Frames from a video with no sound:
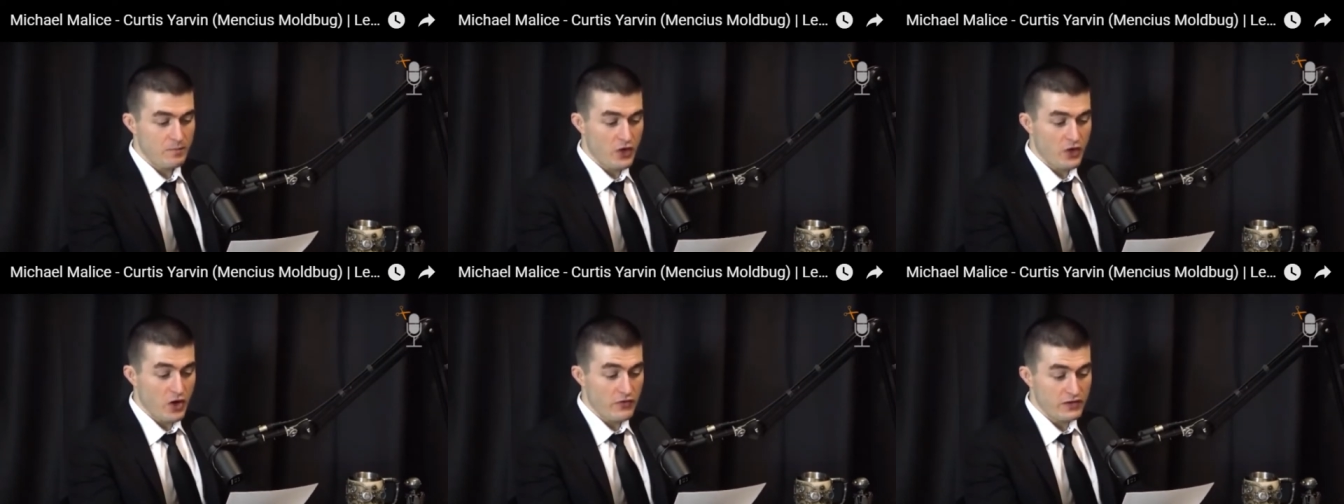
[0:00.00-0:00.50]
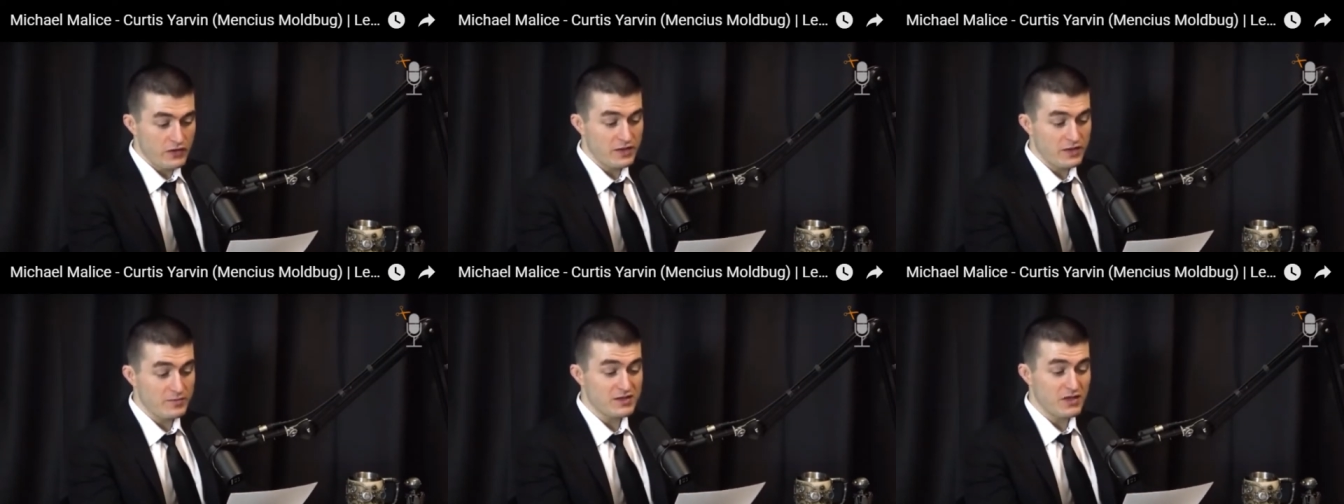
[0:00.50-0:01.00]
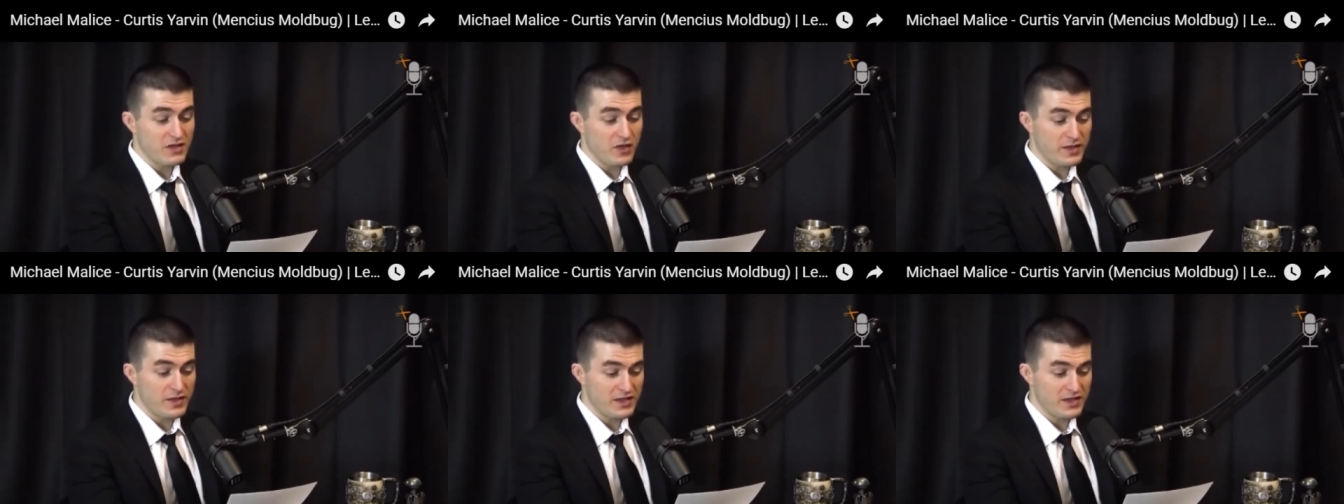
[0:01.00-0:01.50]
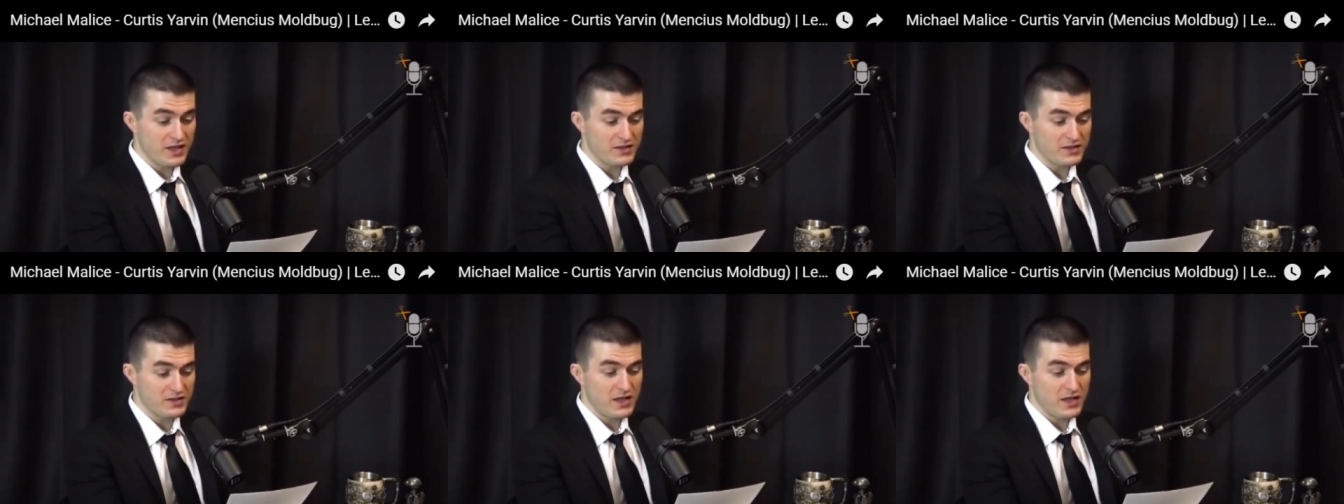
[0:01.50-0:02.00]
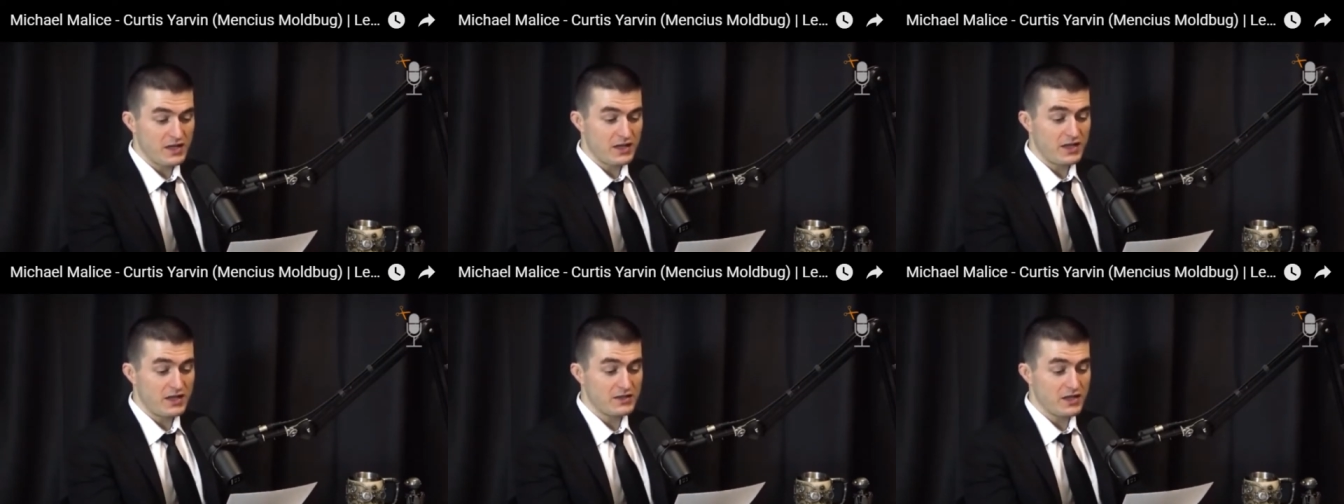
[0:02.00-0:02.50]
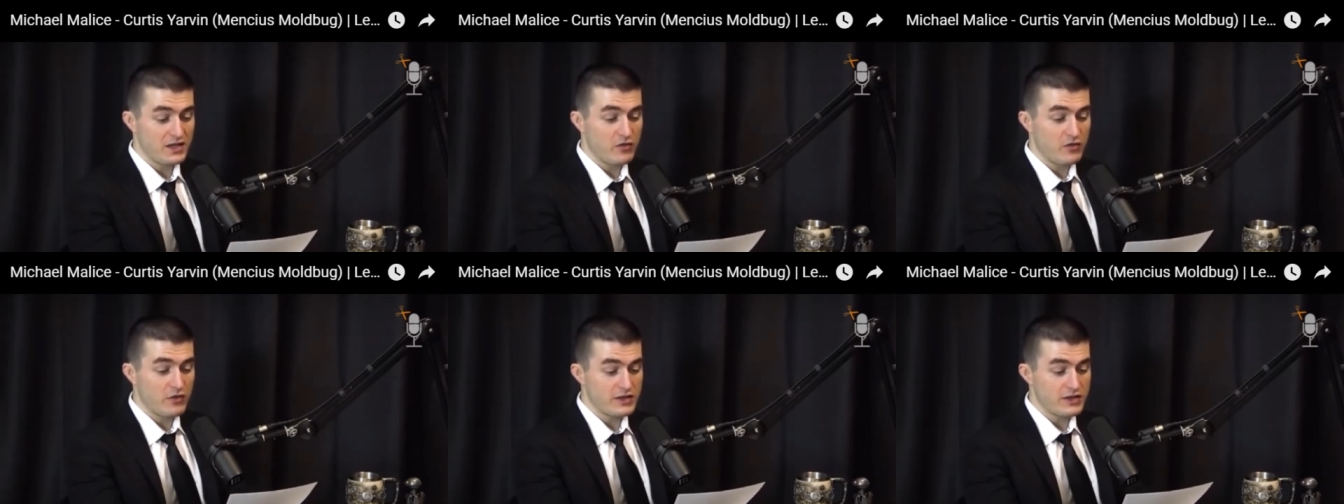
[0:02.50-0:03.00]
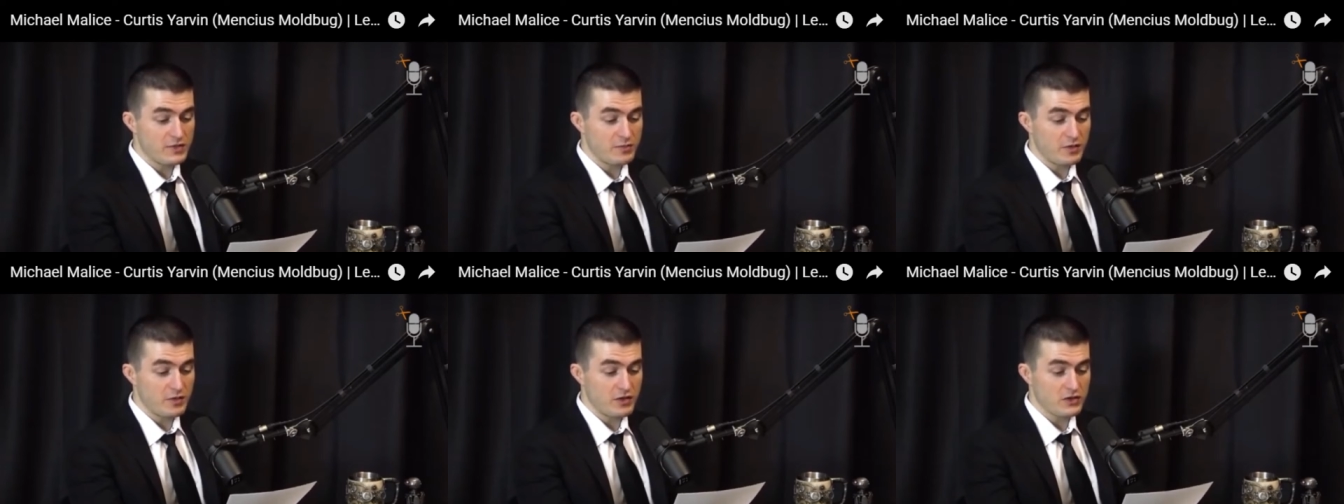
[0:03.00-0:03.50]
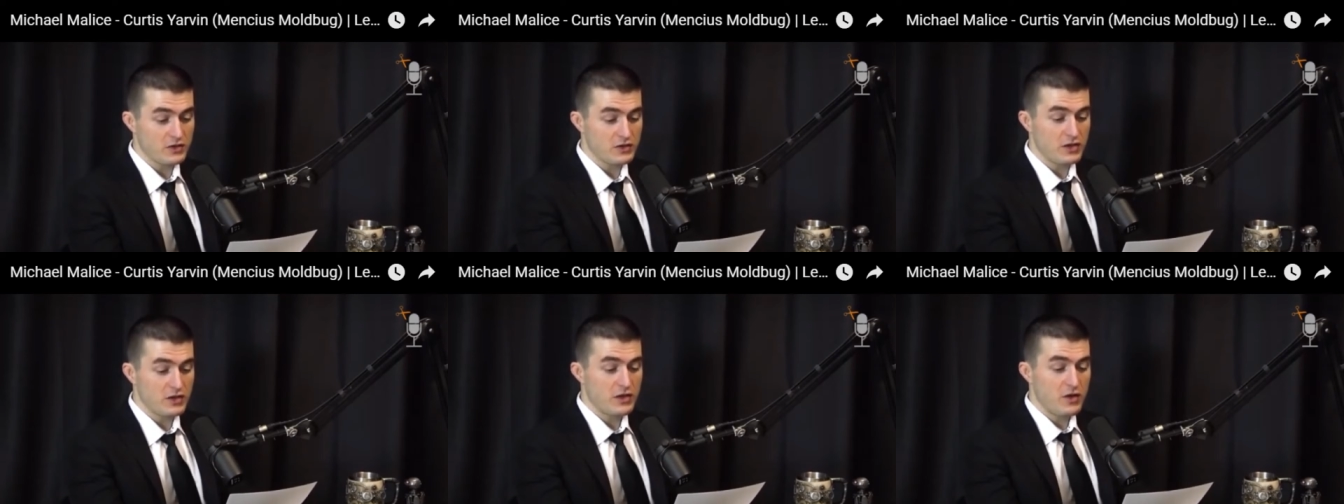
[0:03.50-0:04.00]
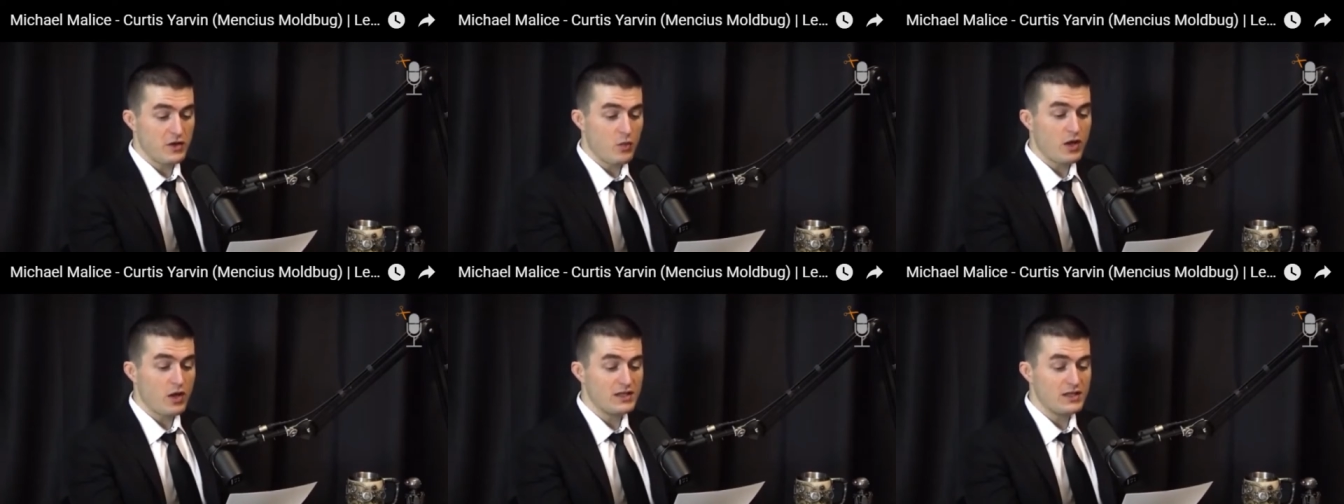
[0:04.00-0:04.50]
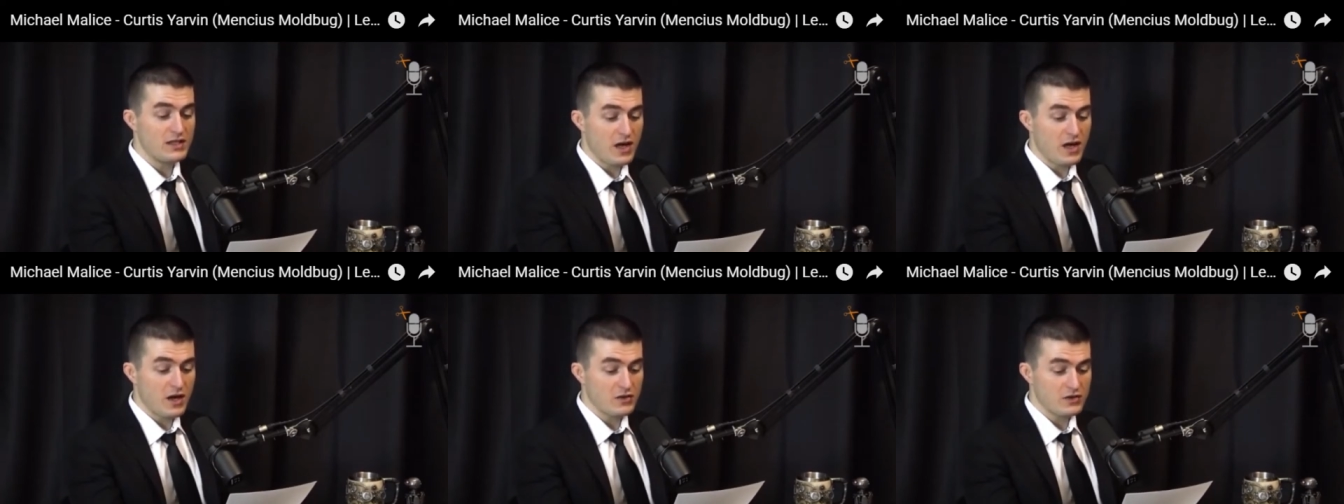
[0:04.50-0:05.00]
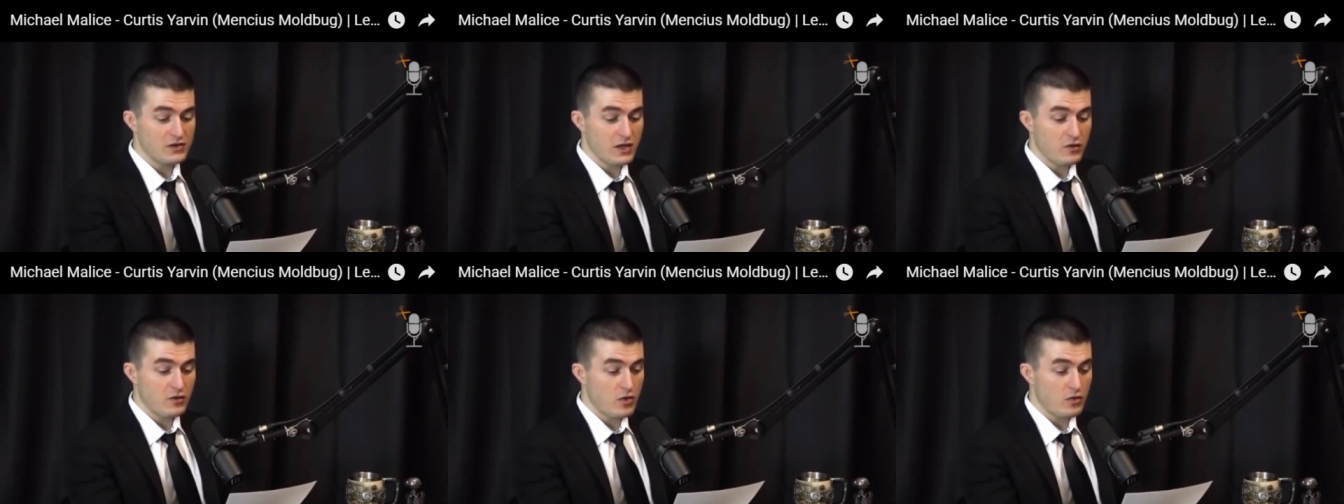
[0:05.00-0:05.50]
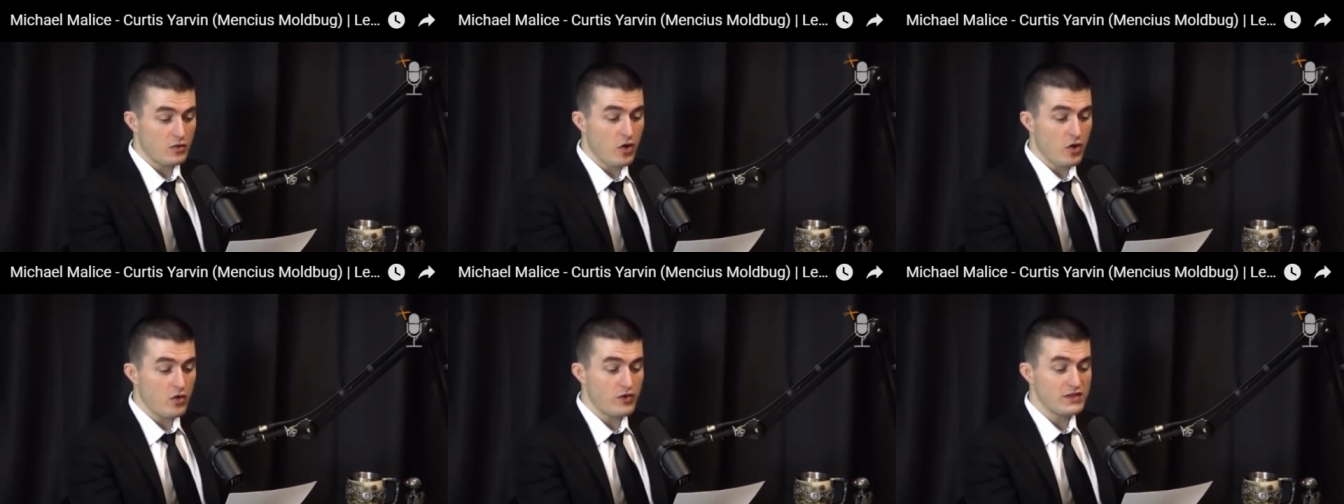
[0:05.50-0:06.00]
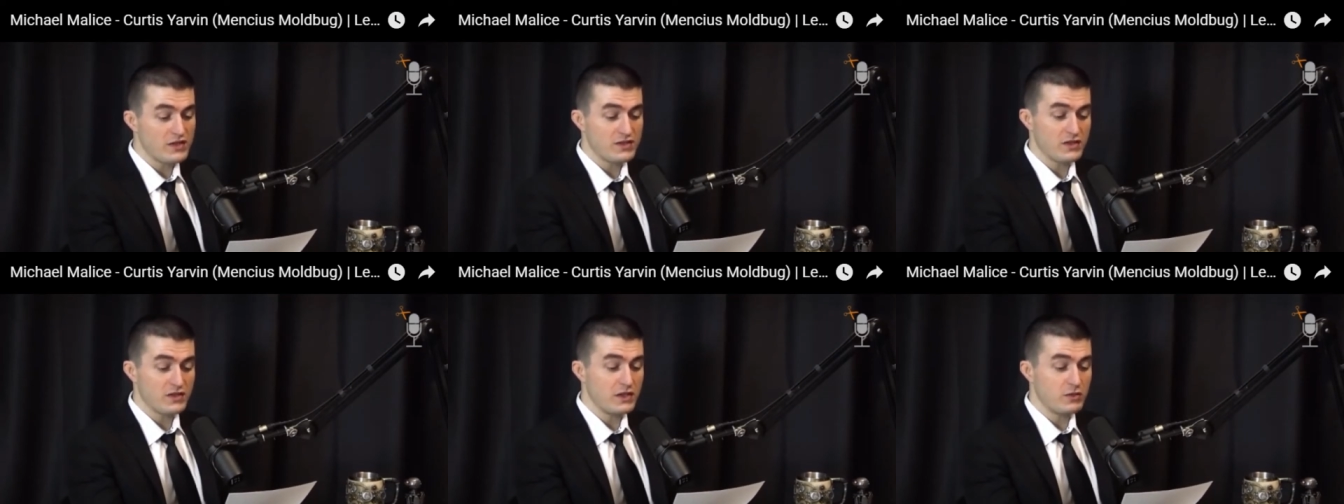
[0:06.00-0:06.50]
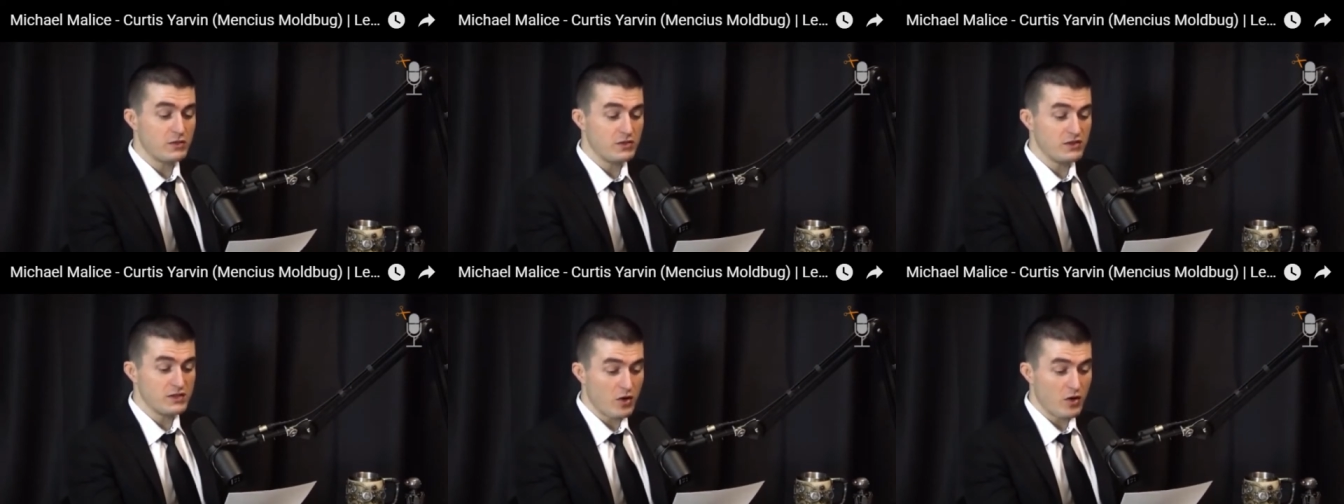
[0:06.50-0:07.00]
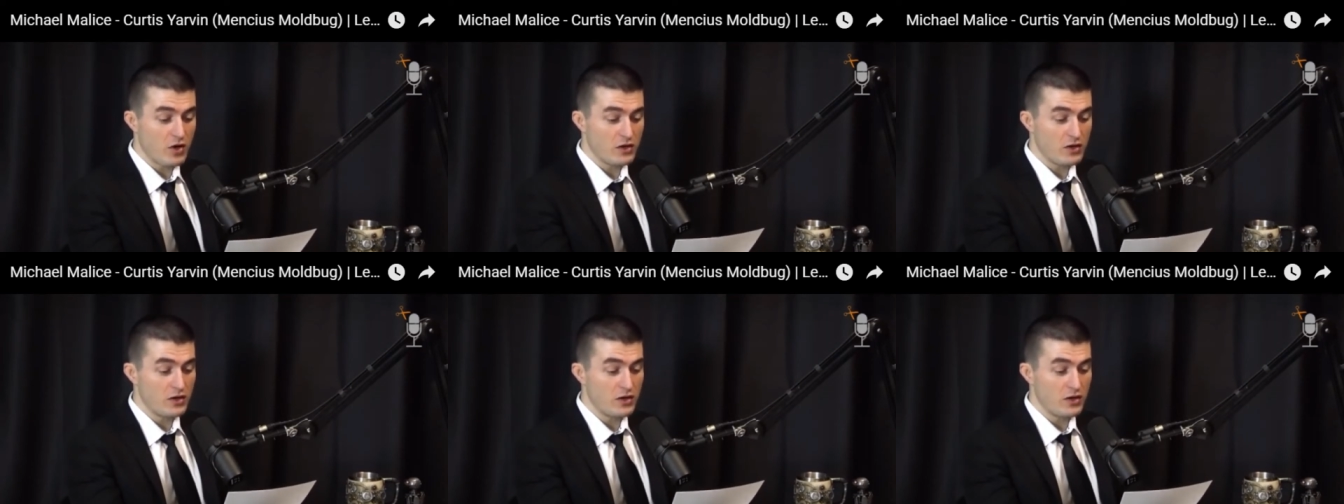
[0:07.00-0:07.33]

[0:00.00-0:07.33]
Yarvin himself maintains that he's not a racist because while he doubts that quote all races are equally smart,